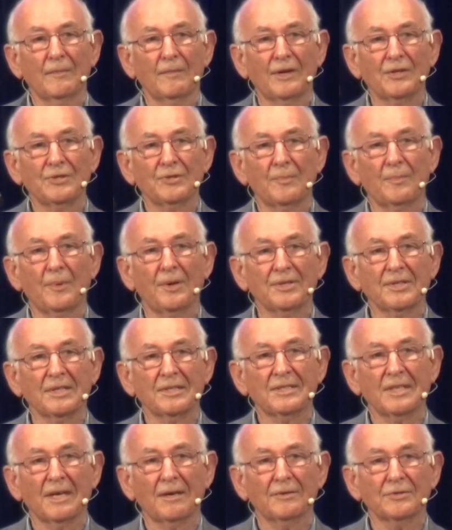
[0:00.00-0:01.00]
whereas your
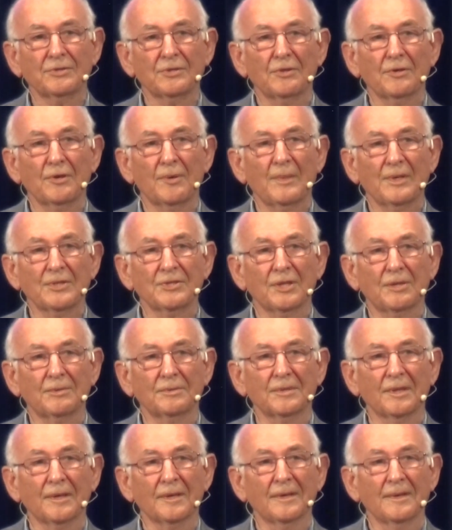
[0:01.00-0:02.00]
body tells you you're much
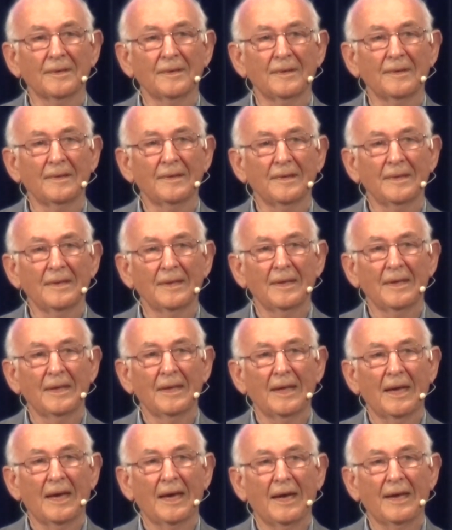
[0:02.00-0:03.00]
older.
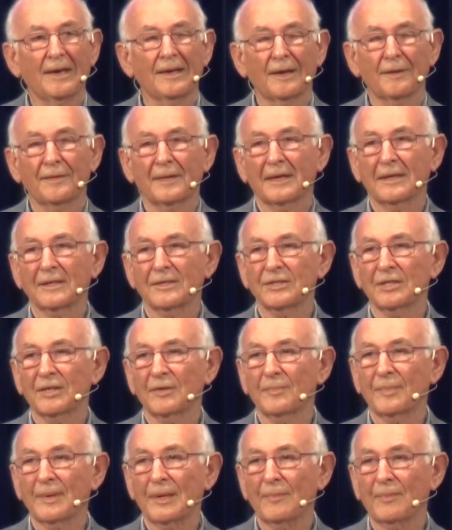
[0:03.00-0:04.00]
And I think as
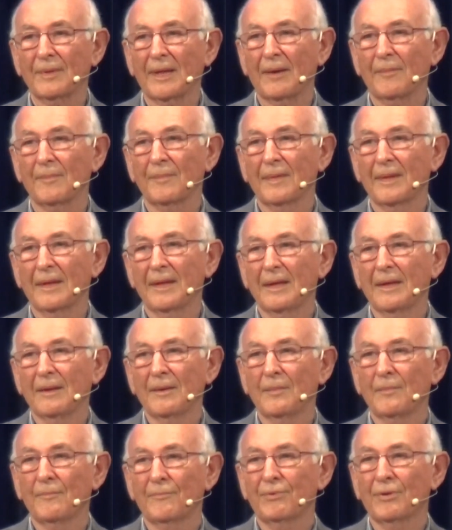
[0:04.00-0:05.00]
young people are,
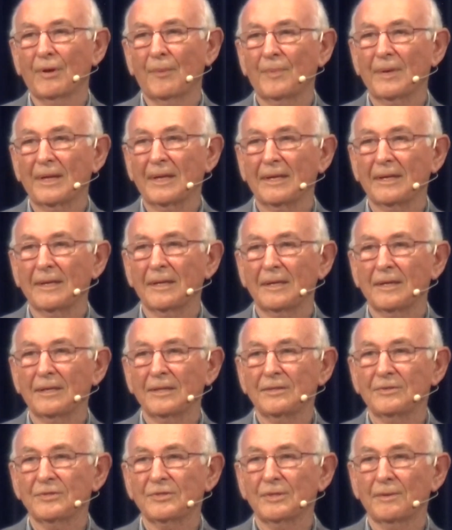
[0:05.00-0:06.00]
probably
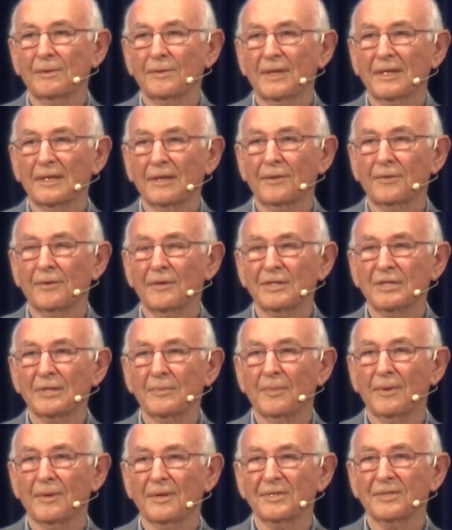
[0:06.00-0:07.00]
you still think
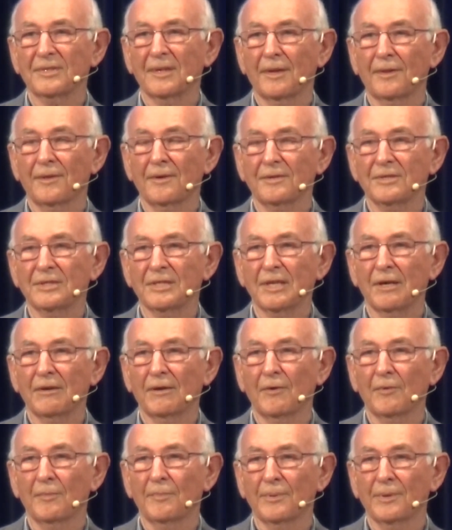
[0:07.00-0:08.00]
a
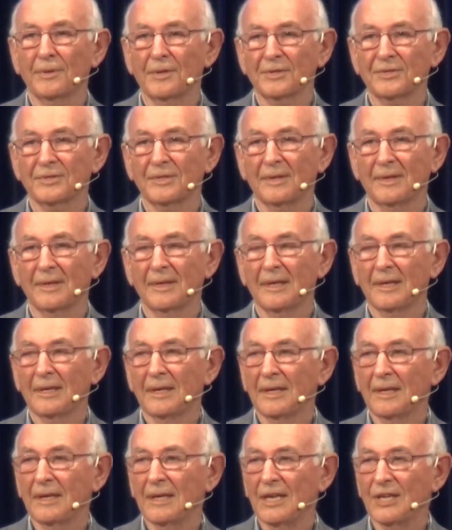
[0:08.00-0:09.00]
30-year-old person
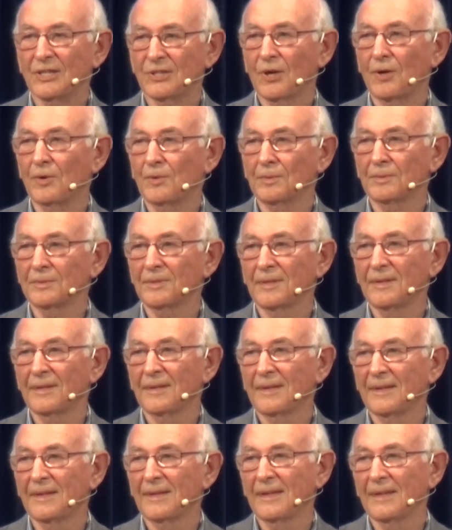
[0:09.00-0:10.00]
is old.
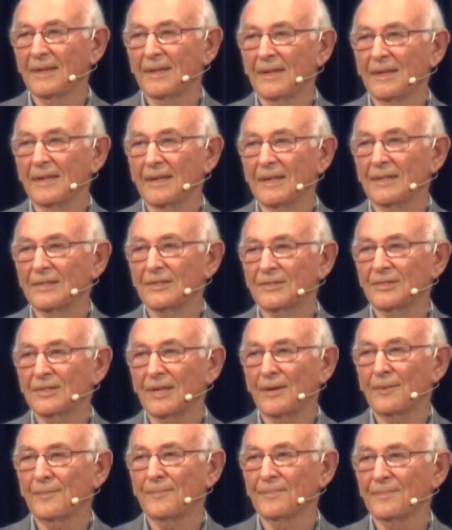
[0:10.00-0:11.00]
It's
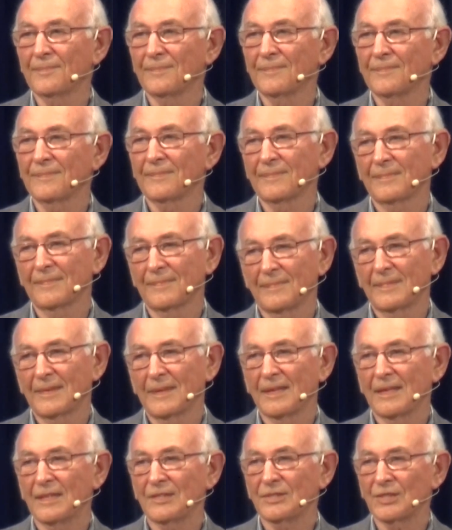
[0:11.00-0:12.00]

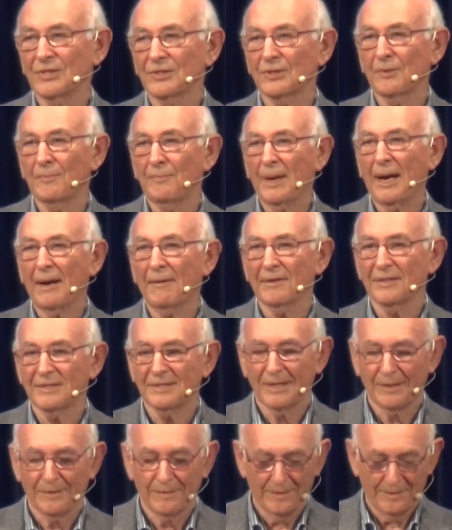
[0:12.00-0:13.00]
just
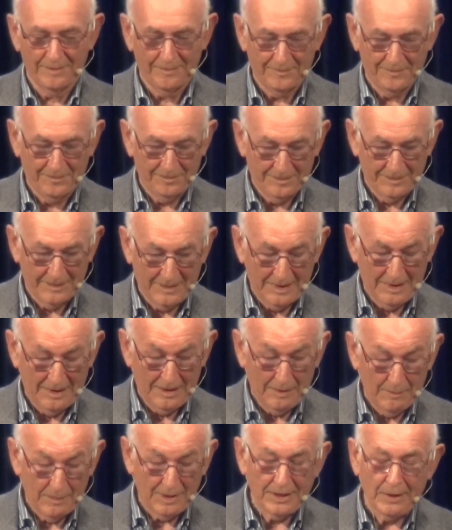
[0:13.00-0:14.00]
comparative.
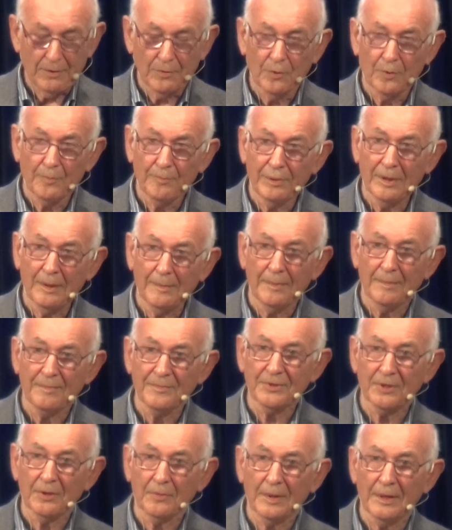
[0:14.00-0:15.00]
But they're all
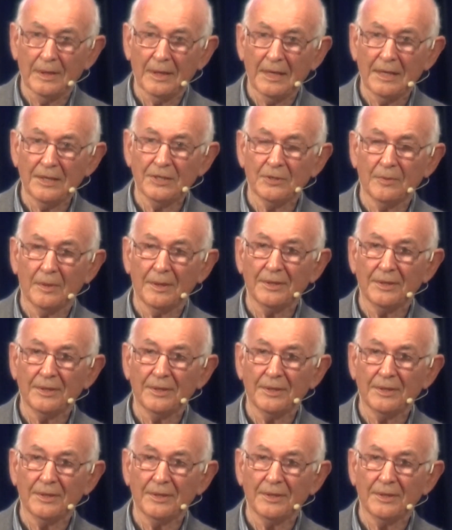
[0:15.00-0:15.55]
problems that we need to